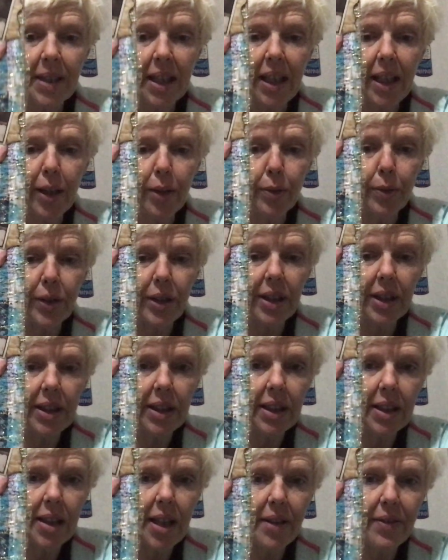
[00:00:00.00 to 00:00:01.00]
I
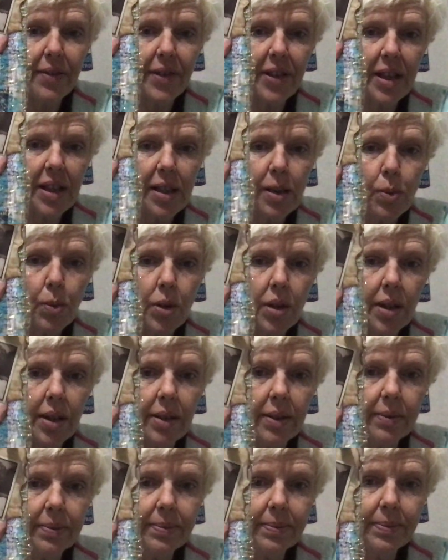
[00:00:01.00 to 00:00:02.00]
really love this
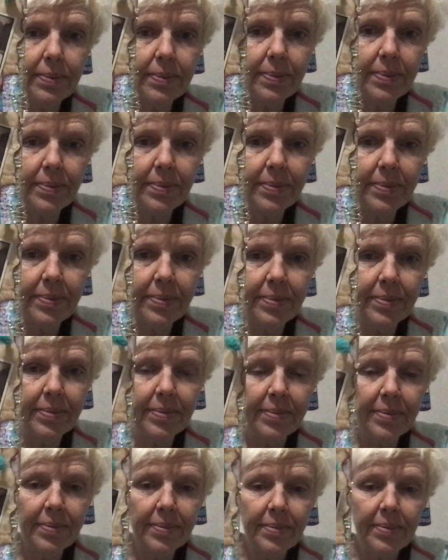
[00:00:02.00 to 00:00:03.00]
one.
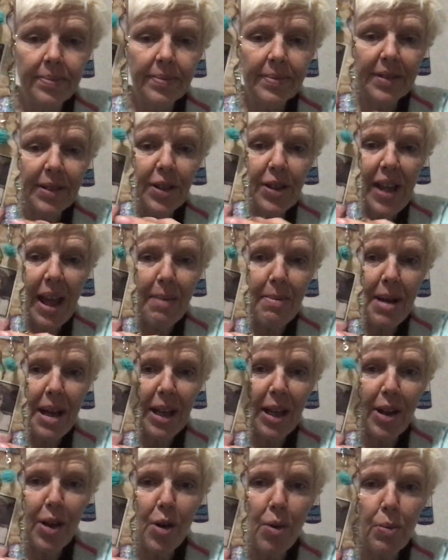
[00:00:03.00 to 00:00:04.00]
There's that
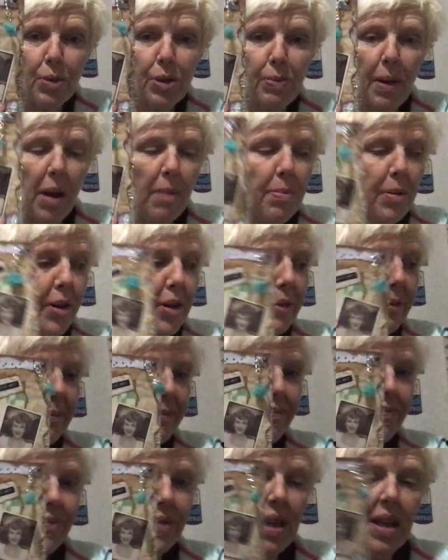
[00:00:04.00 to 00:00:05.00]
Maggie Holmes paper.
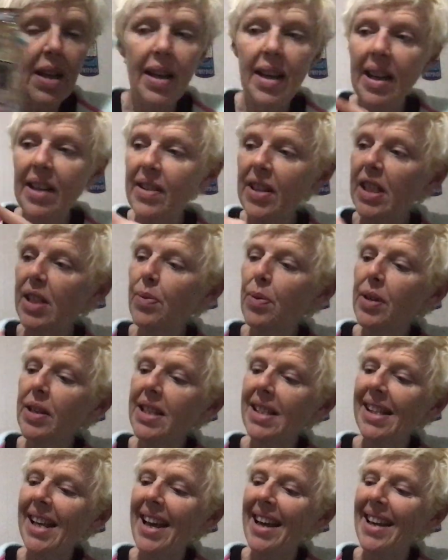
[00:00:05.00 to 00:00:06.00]
And this one
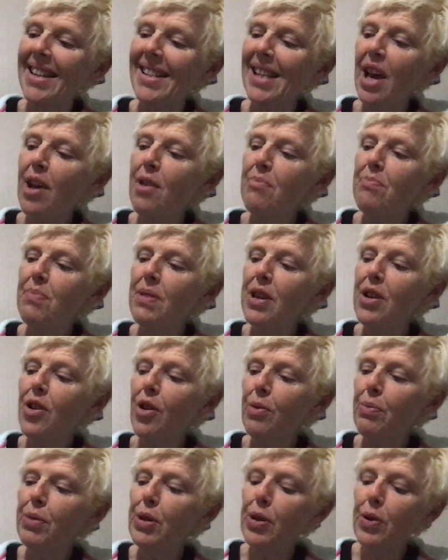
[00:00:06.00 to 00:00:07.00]
says, "Be
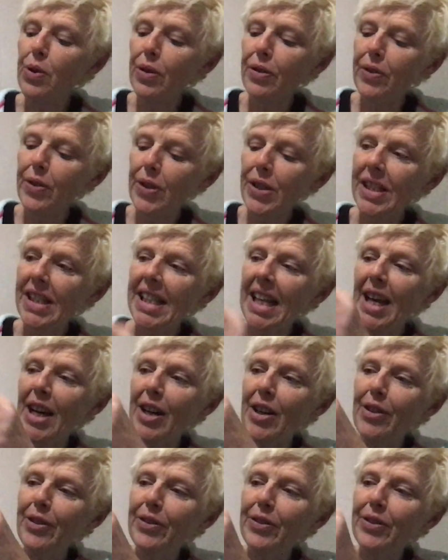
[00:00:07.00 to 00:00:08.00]
your beautiful
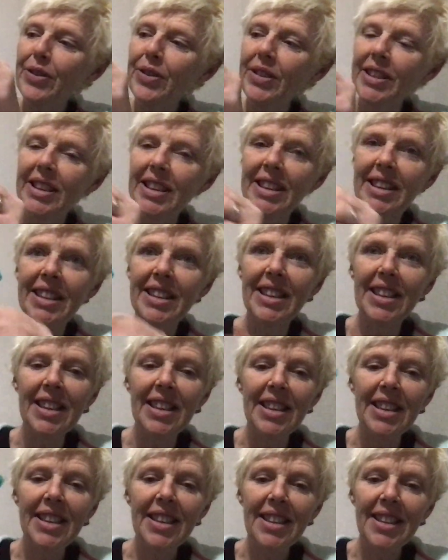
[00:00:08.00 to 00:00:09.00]
self."
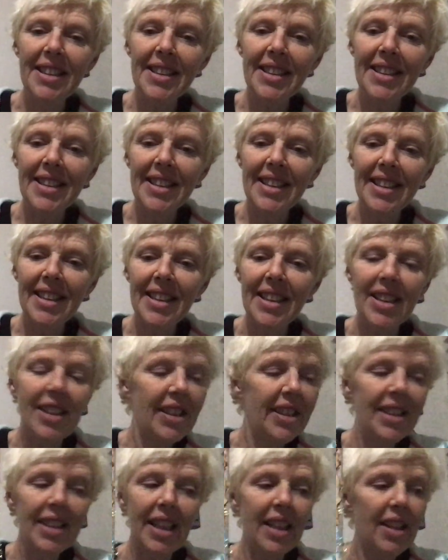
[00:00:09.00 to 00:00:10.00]

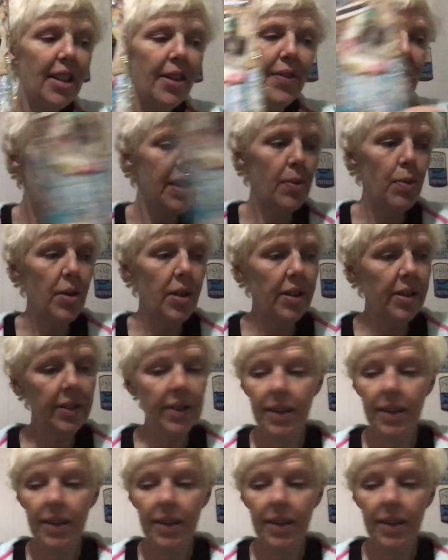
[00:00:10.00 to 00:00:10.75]
Oh, I love this one.